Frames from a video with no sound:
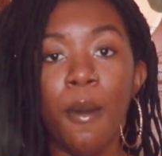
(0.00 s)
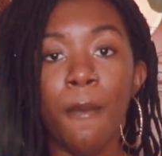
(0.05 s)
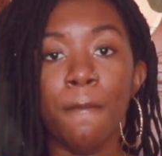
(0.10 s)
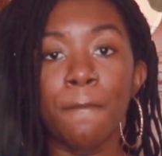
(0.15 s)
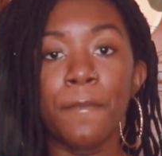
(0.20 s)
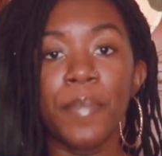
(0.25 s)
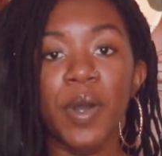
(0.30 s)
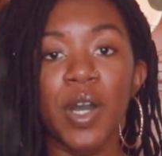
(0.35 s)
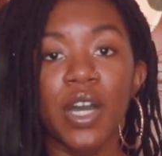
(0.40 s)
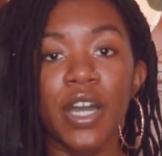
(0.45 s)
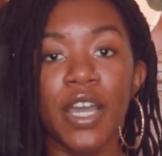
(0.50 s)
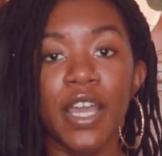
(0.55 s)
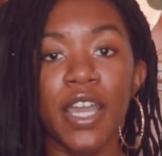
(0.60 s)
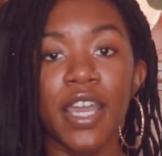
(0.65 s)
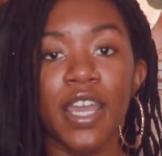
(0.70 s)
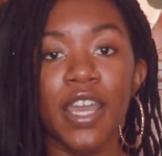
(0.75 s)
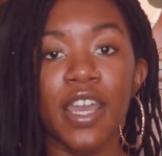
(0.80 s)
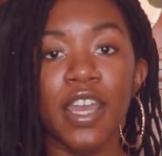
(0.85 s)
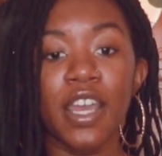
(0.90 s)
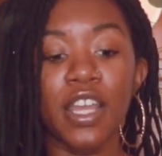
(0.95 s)

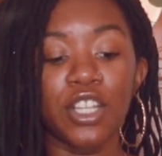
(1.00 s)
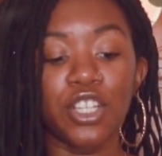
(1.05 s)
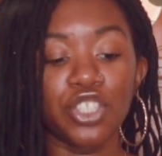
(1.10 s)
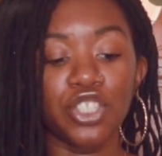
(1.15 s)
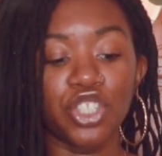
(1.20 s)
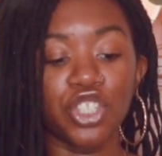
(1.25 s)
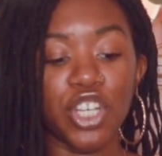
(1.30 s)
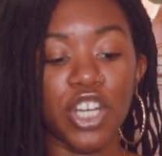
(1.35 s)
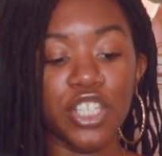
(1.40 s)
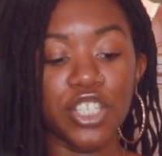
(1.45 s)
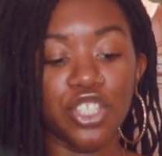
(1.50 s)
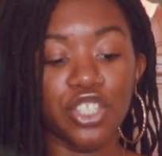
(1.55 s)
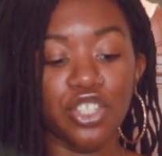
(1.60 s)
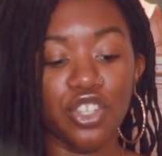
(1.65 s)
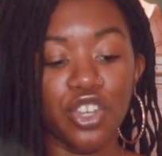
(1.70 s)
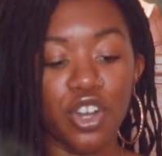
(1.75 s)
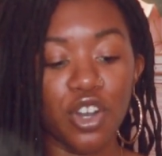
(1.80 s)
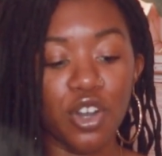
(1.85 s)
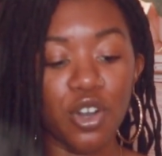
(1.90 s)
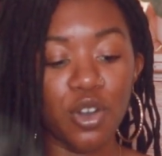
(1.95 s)
But just
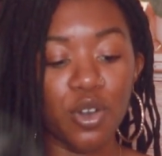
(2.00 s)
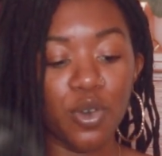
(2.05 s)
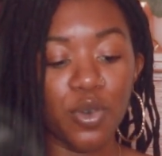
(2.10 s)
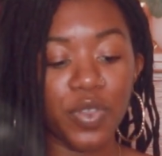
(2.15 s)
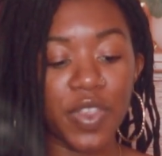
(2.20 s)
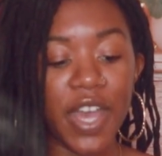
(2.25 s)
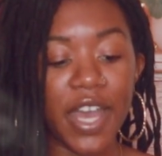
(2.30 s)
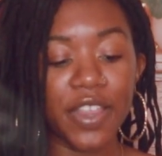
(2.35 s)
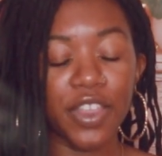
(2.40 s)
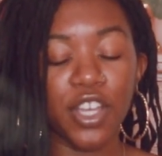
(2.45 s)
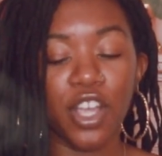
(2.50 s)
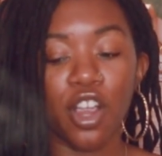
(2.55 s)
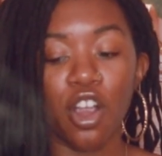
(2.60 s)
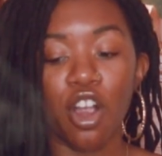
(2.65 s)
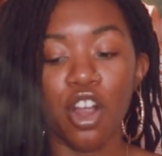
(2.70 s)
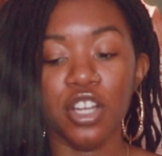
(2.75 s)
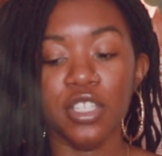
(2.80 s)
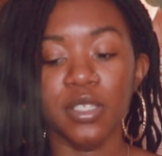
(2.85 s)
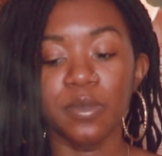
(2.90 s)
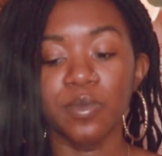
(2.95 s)
know that there
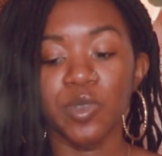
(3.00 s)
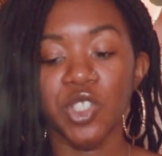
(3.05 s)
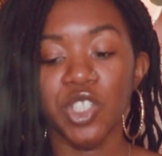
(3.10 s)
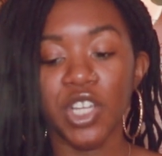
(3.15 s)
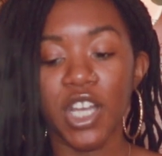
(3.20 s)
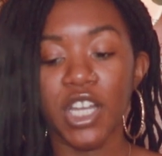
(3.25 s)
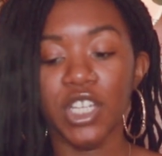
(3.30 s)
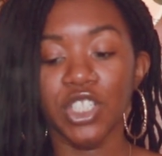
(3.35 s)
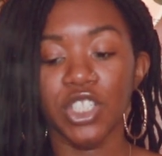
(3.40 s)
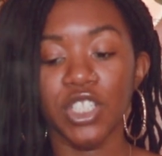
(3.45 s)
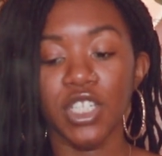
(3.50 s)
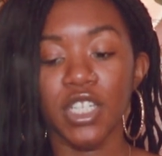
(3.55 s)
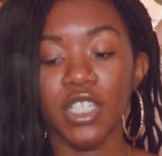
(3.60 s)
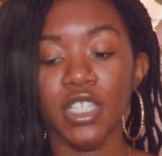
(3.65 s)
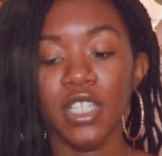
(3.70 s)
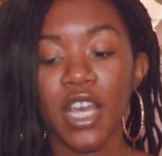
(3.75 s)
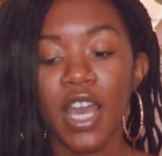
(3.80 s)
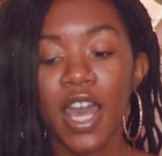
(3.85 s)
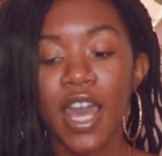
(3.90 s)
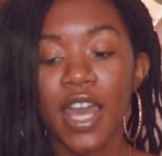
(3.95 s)
are some
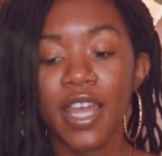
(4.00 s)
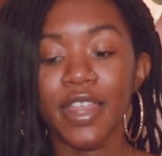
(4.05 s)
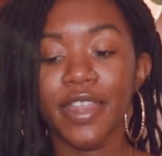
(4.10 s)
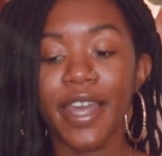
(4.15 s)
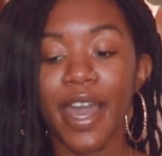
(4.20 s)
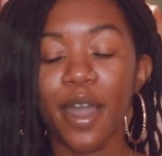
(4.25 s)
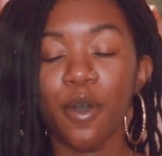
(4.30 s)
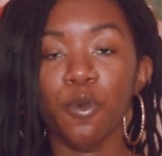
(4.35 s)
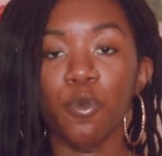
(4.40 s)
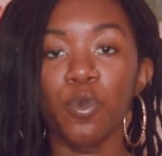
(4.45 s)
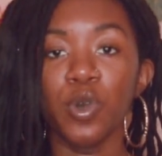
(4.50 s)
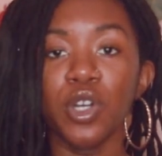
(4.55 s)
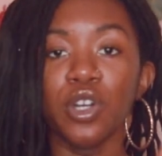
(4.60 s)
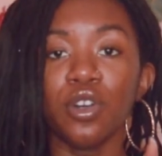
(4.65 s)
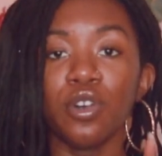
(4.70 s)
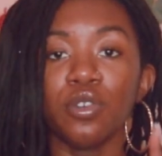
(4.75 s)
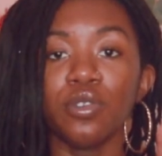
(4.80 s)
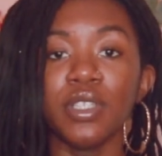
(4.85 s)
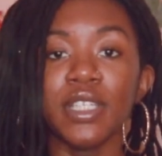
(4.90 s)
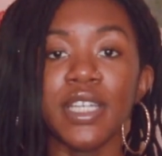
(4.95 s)
changes that
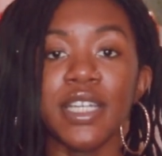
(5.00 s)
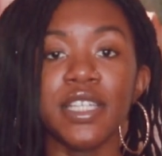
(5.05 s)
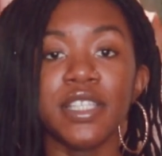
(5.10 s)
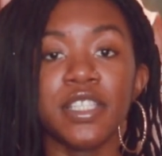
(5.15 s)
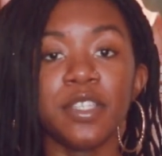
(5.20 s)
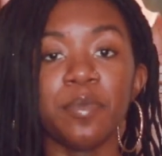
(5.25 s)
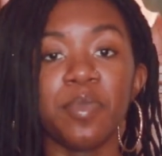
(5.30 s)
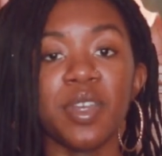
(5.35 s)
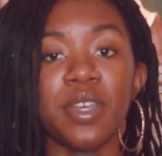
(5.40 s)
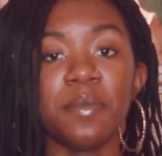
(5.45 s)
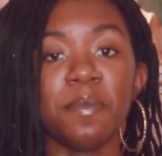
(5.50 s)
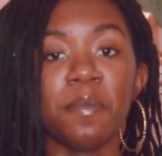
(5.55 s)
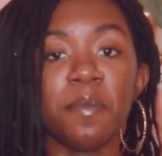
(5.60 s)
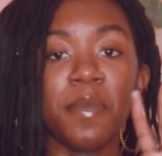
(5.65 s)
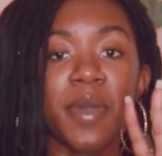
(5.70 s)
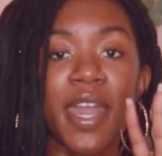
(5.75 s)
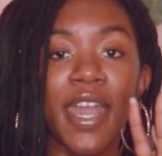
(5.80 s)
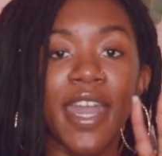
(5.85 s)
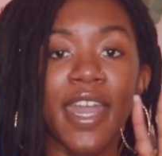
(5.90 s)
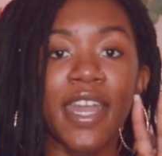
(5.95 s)
will need to be
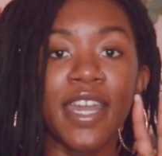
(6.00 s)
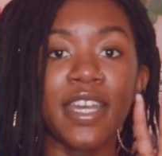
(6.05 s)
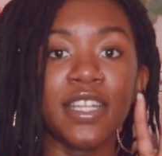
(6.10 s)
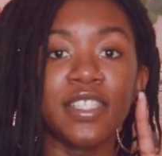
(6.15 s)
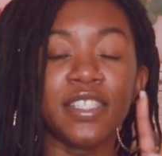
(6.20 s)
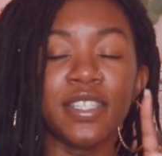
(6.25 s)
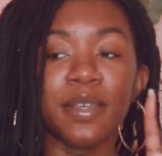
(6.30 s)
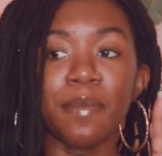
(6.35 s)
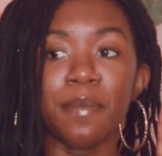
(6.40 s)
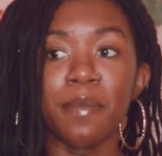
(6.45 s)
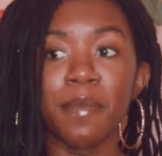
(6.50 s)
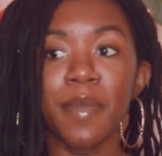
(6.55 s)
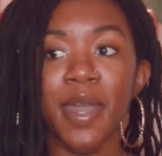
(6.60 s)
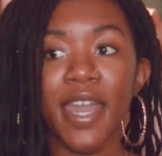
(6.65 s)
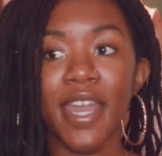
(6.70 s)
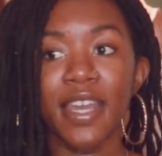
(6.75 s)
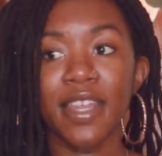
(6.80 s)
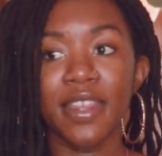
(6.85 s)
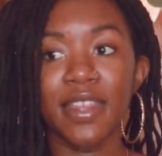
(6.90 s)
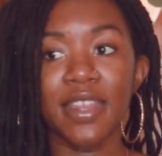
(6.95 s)
made to
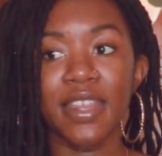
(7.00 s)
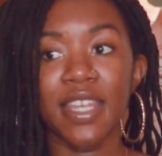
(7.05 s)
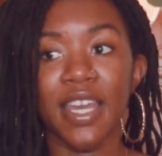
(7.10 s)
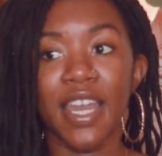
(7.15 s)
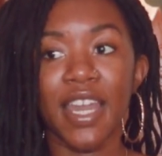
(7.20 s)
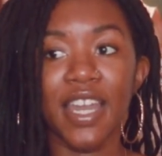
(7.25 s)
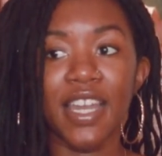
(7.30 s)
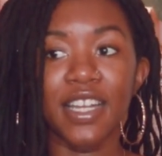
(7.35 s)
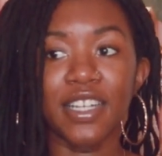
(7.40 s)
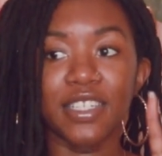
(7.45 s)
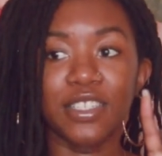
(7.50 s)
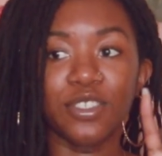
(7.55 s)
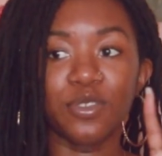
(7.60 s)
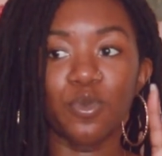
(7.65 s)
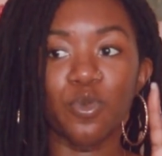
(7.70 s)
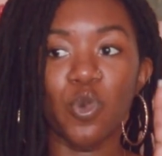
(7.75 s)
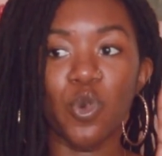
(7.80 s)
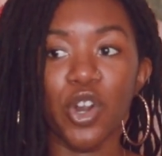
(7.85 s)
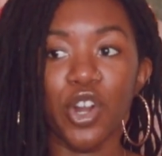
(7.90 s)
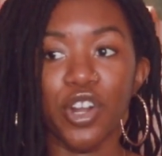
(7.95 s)
make things
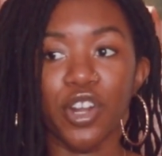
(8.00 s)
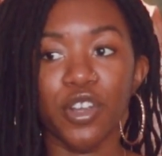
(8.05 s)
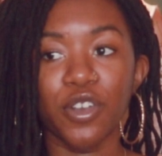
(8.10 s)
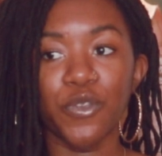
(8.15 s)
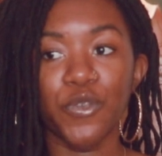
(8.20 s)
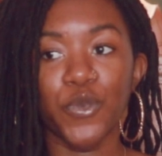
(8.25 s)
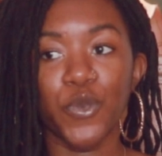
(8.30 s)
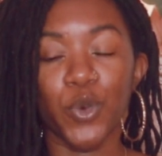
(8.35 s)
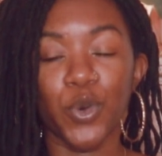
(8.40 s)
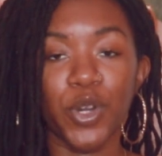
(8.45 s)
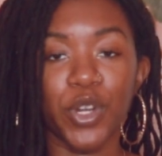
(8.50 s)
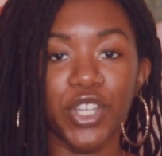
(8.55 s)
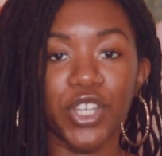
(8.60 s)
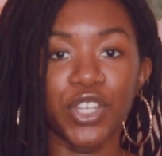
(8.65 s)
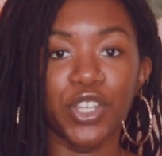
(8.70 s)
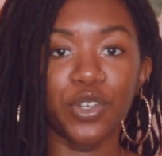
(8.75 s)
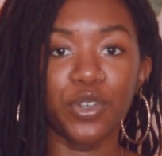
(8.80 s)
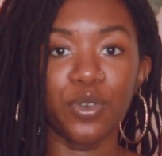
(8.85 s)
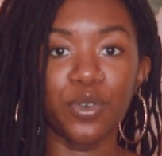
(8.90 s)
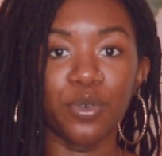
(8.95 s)
work for
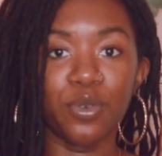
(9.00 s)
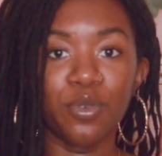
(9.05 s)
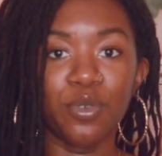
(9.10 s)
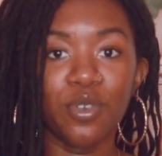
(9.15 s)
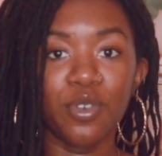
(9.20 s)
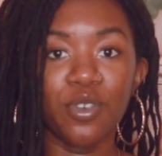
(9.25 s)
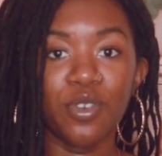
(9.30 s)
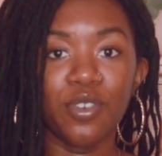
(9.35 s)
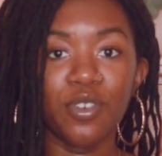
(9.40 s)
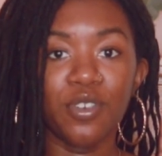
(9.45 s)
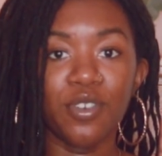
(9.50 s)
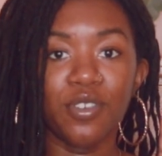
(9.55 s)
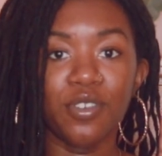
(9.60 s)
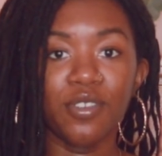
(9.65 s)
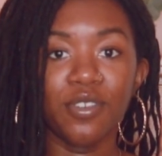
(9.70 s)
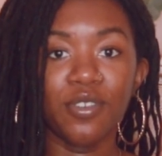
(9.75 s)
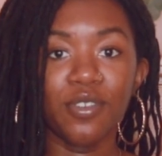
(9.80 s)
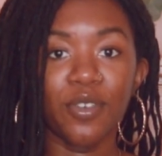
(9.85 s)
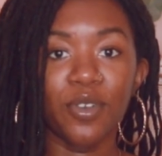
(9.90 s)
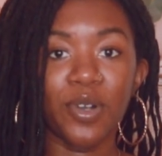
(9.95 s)
you,
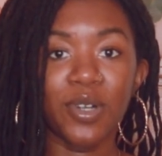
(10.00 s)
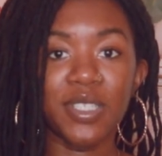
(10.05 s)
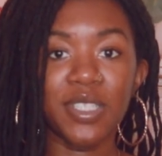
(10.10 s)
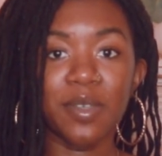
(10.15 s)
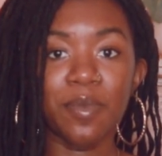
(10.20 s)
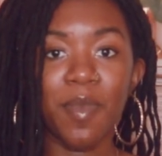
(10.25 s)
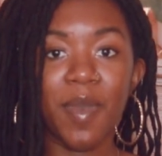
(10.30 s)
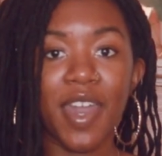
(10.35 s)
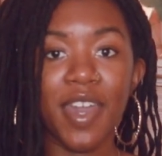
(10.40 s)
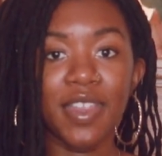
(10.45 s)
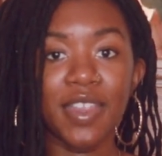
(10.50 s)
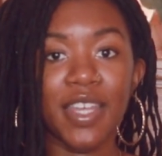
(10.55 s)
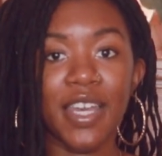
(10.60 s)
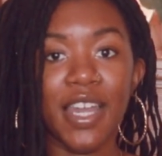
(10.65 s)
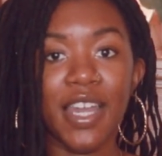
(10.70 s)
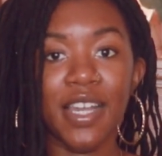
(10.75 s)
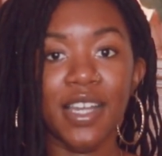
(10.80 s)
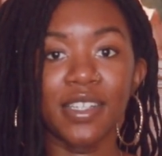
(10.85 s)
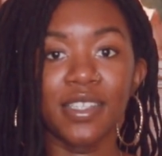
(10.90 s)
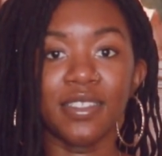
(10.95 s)
or to make
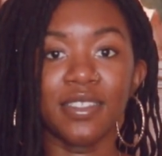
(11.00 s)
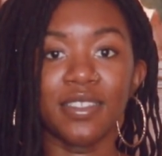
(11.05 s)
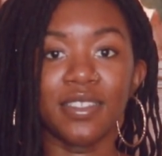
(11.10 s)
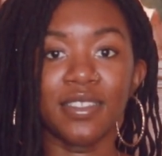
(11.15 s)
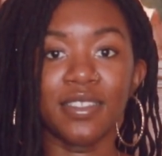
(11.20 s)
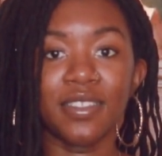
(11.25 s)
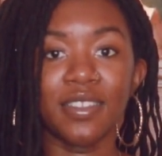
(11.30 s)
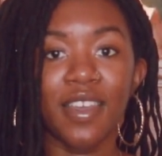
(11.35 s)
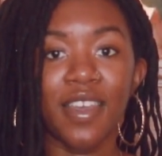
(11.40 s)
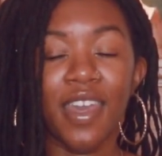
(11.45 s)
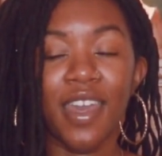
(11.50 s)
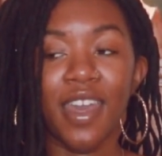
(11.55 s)
things,